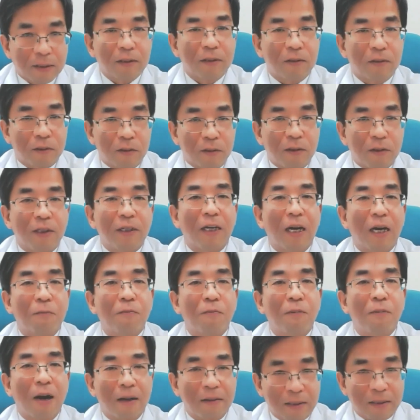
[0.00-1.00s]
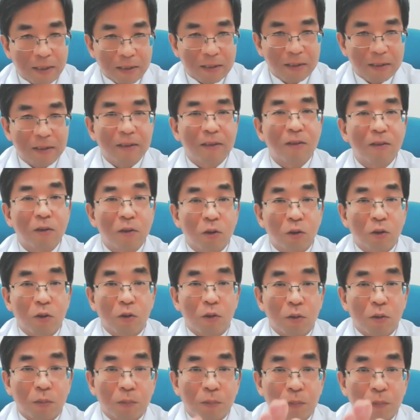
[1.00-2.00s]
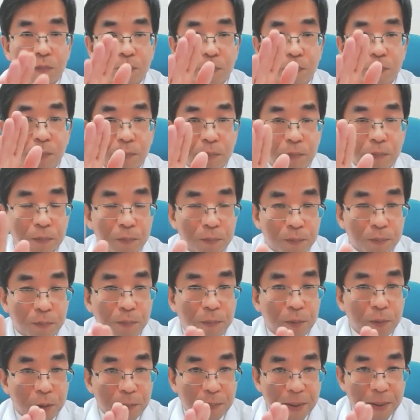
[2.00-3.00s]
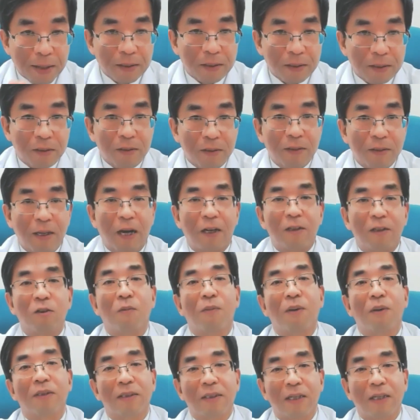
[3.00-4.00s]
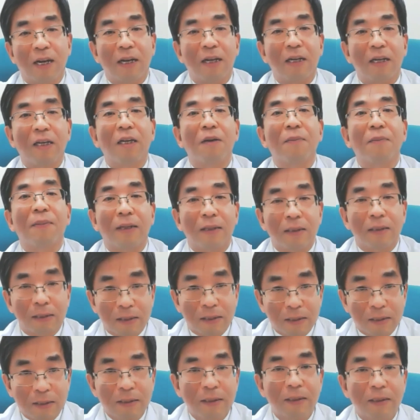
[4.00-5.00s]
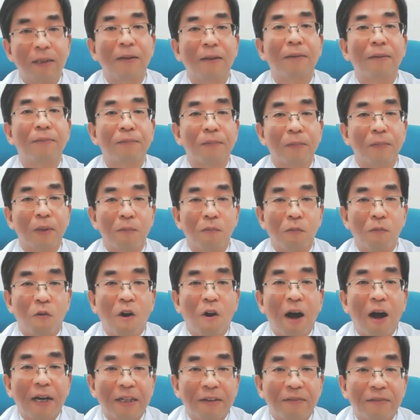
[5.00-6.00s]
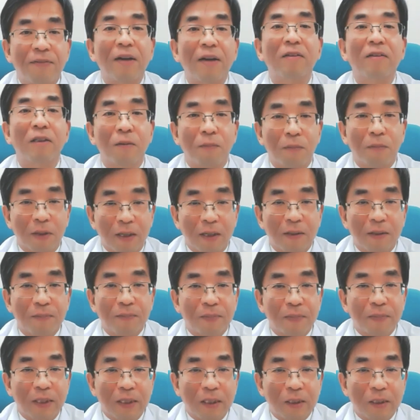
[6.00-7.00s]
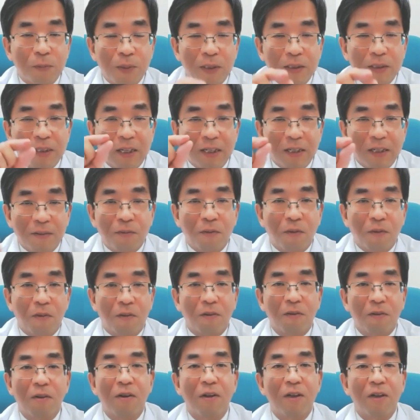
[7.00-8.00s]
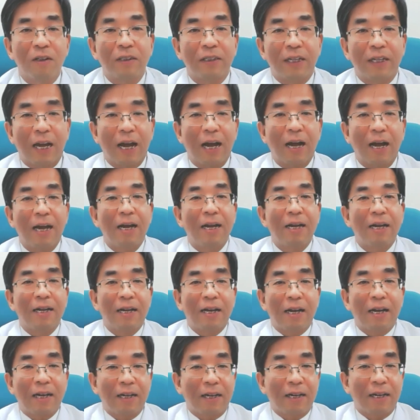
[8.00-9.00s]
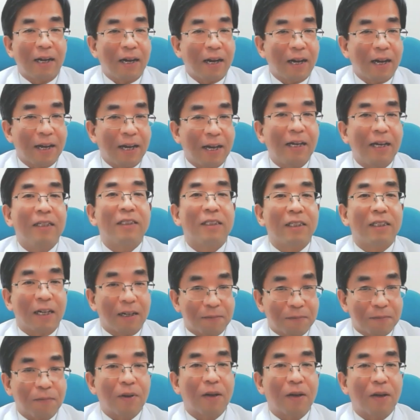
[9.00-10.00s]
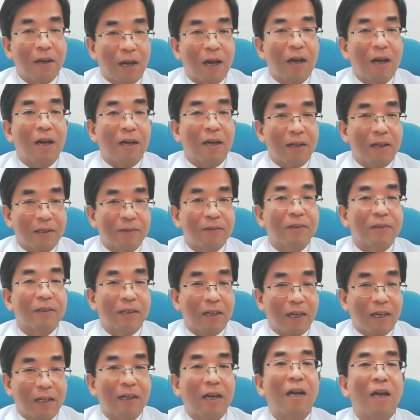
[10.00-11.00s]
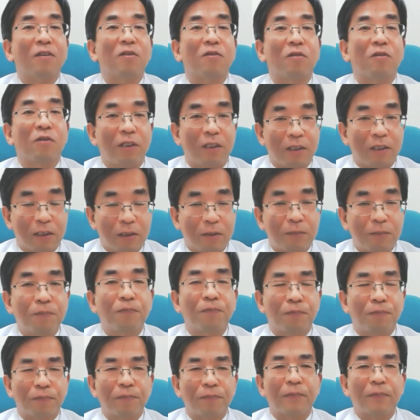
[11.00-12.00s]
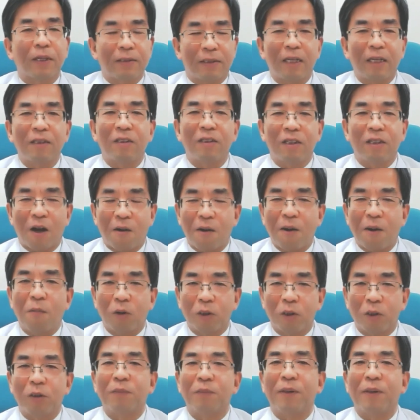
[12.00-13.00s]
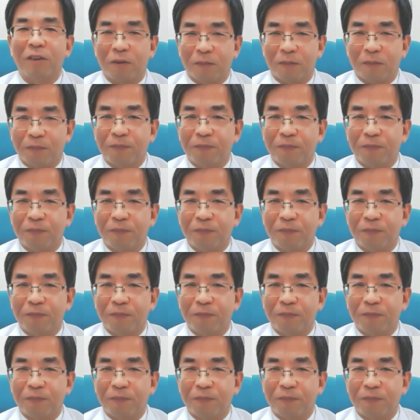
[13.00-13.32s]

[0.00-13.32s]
clinical practice to prevent cardiovascular events more effectively, especially for the Asian countries. That's our motivation.